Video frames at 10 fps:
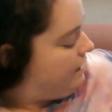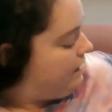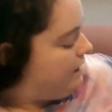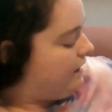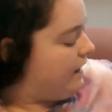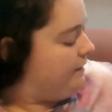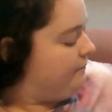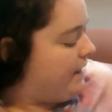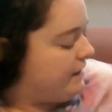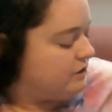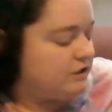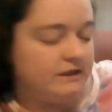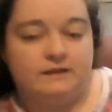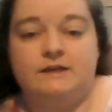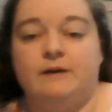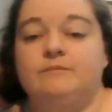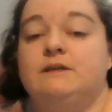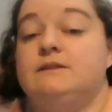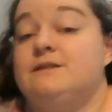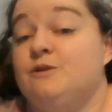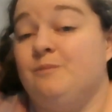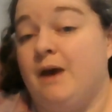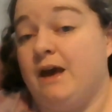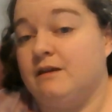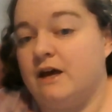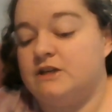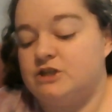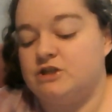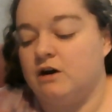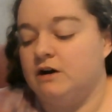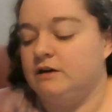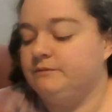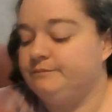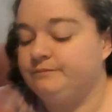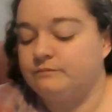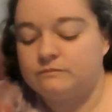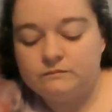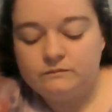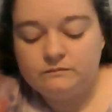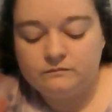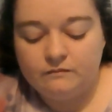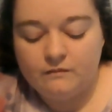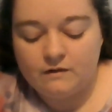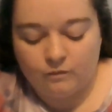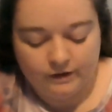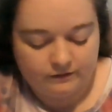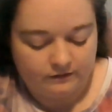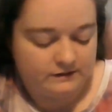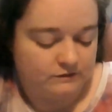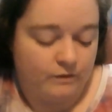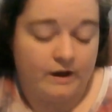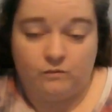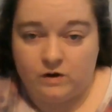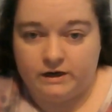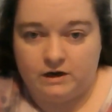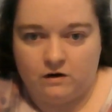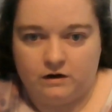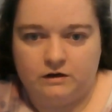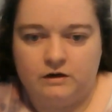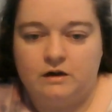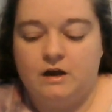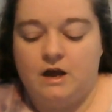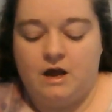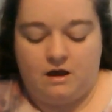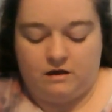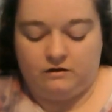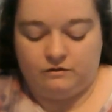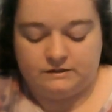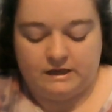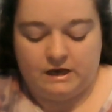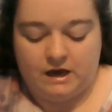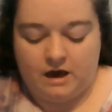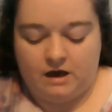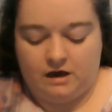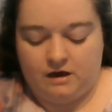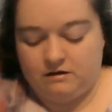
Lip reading: I'm actually attempting to make that shawl with this weight 1 yarn using a